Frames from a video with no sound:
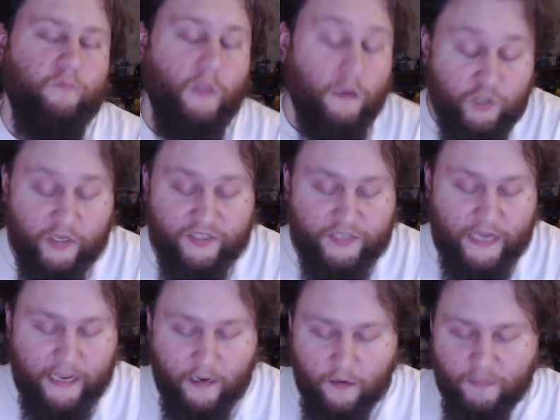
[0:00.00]
Just
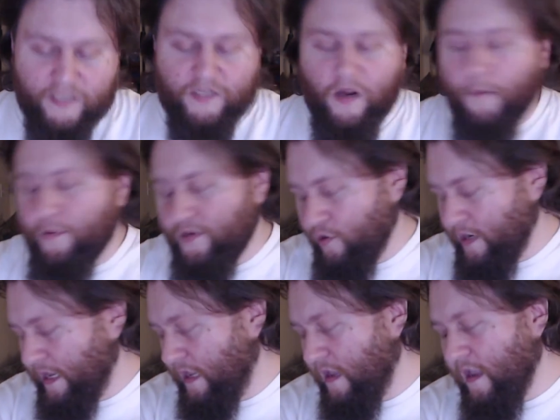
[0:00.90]
saying. Missed
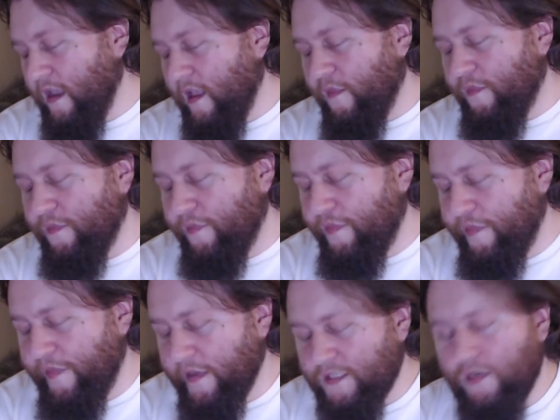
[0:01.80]
opportunity.
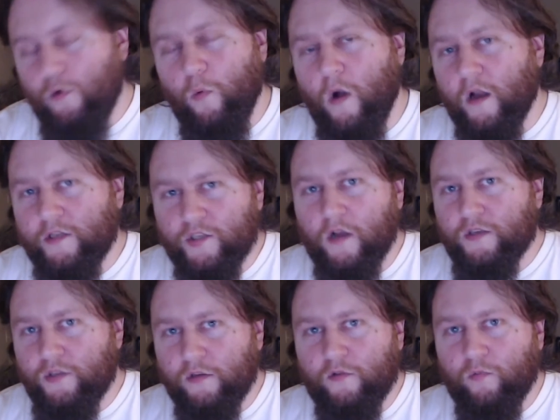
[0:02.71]
This new Watch
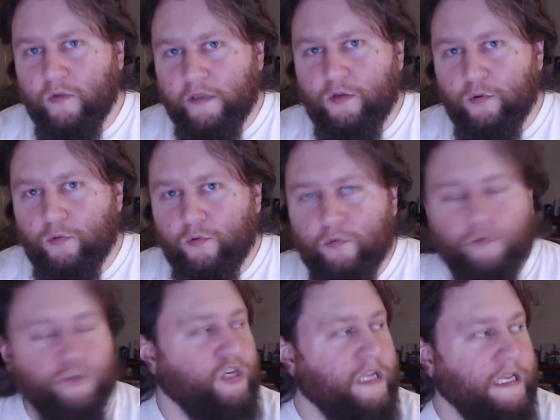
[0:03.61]
Dogs look really cool.
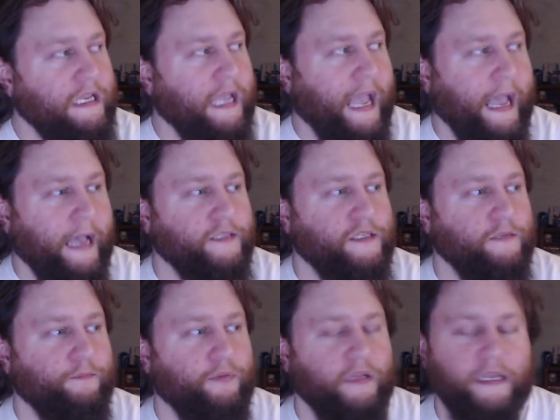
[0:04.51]
She
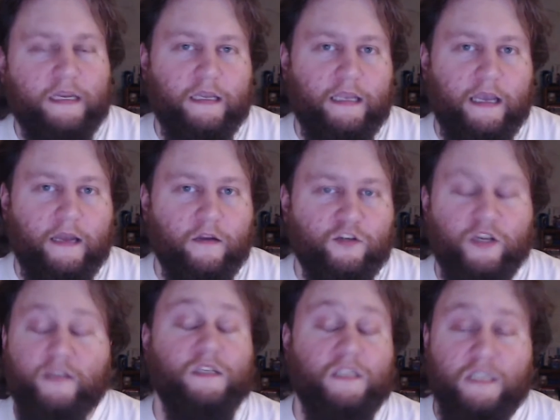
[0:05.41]
hasn't played it yet. She
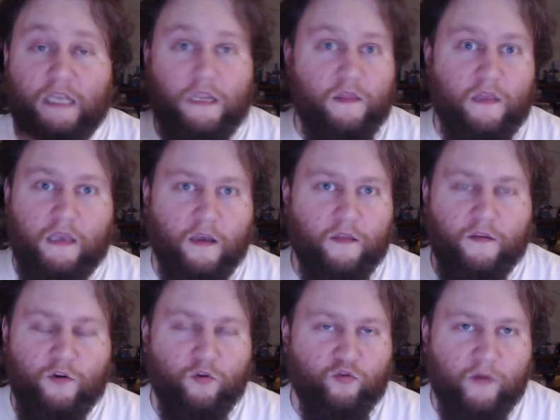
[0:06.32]
hasn't seen the
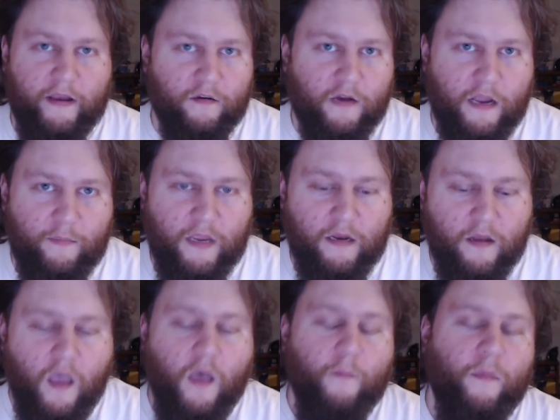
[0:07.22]
new trailer, I mean.
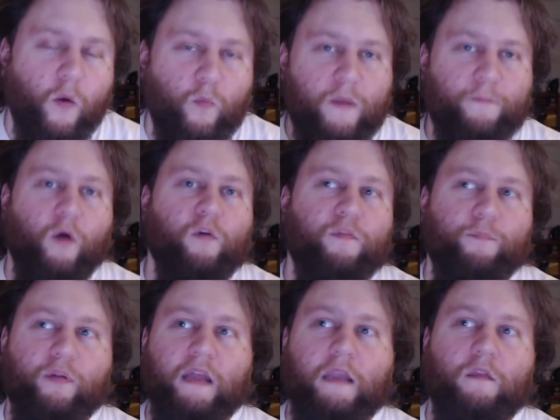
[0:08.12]
But we both
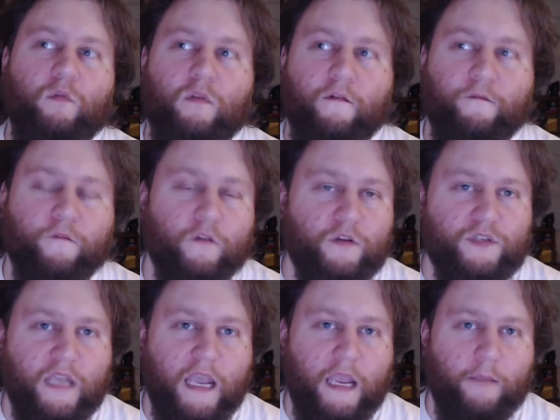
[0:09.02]
played through the
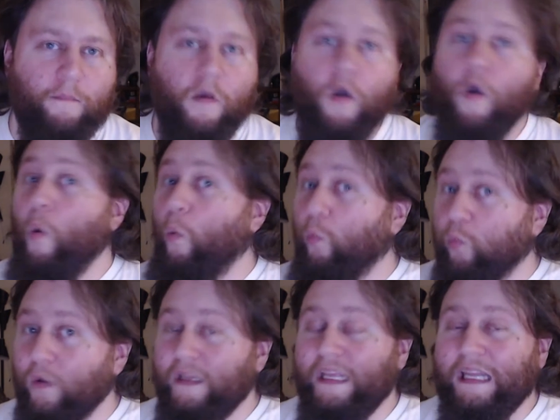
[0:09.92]
first game,
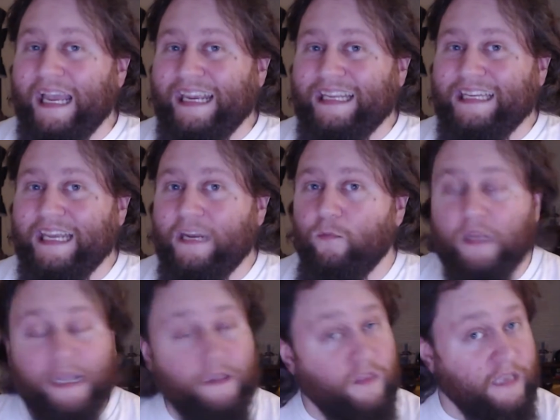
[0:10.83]
really liked it. We
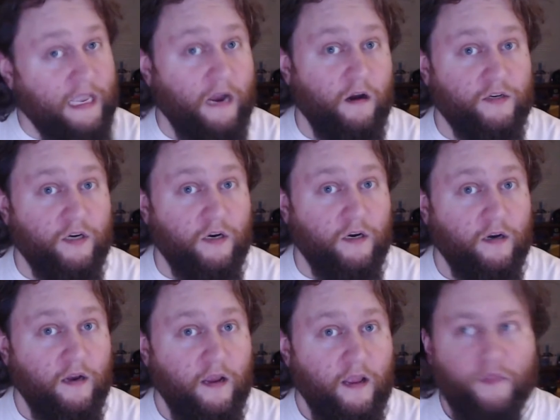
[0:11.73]
liked the character.
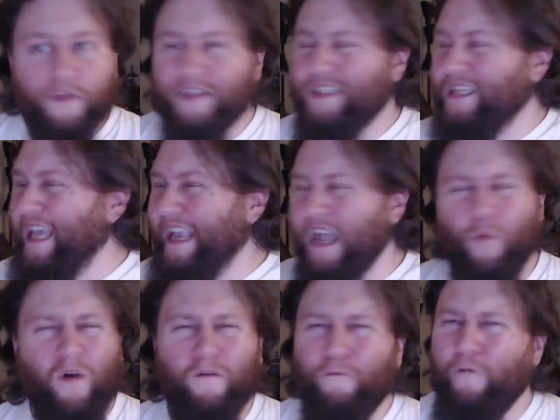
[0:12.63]
The second
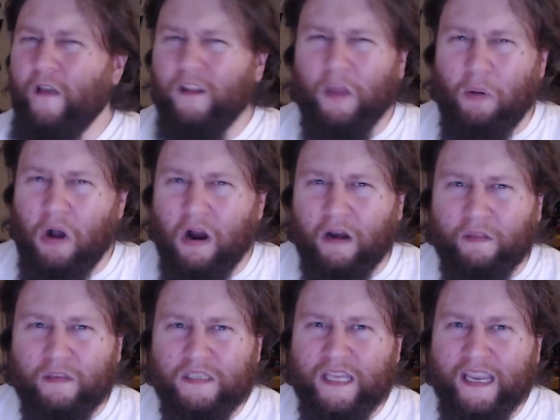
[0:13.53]
one fell apart.
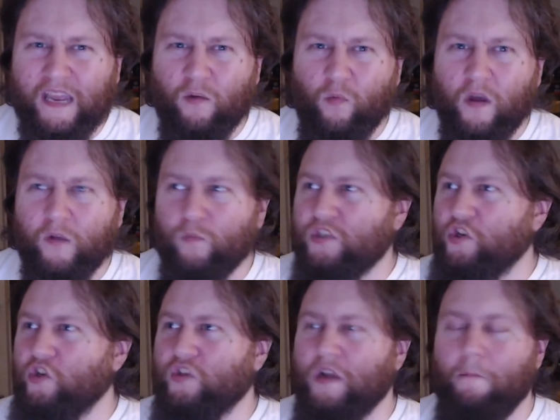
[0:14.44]
The second one was
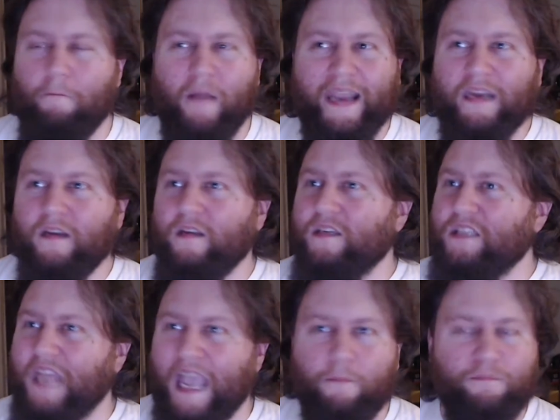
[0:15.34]
just a
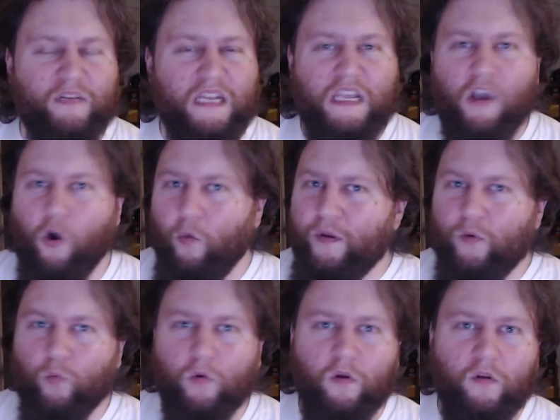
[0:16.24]
mindless, empty,
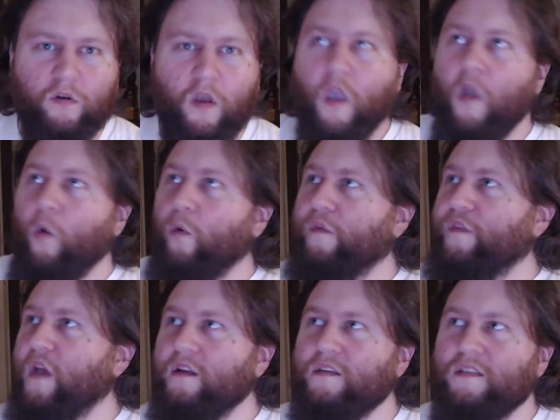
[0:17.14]
open world with
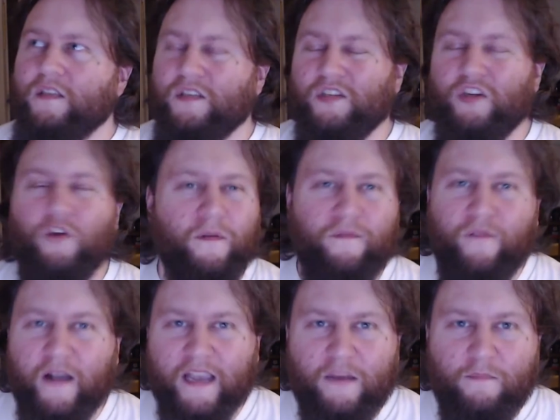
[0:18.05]
tons of stupid
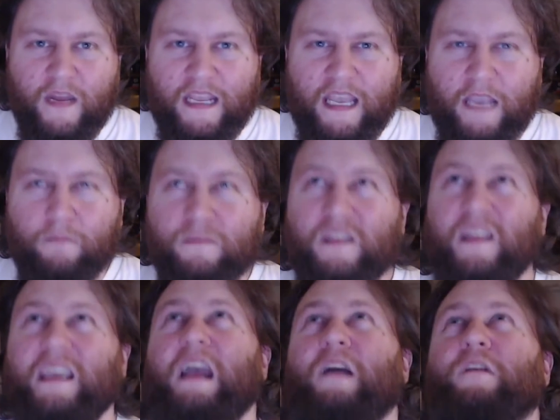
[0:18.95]
fucking minigames, and the
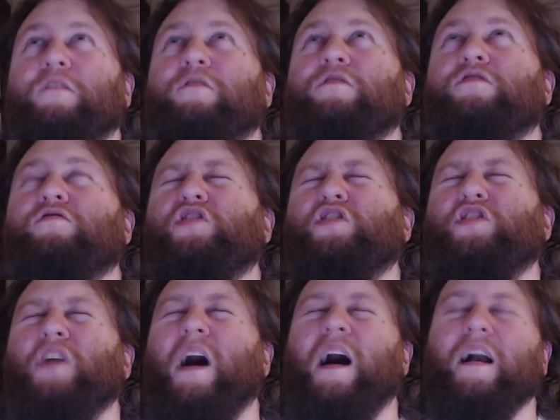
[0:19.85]
characters
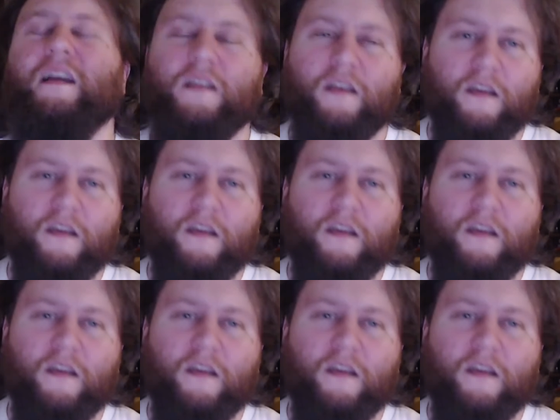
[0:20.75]
sucked.